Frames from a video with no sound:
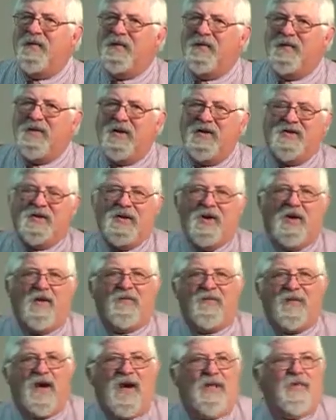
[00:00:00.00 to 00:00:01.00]
You see, our
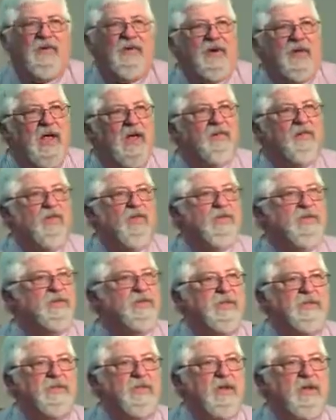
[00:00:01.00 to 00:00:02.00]
Father in heaven wants
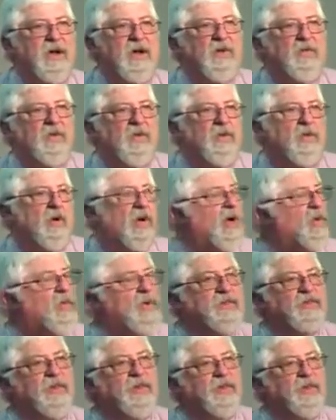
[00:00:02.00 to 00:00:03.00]
us to know that we're
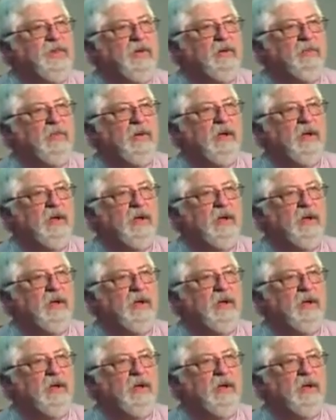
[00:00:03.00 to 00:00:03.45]
always with him.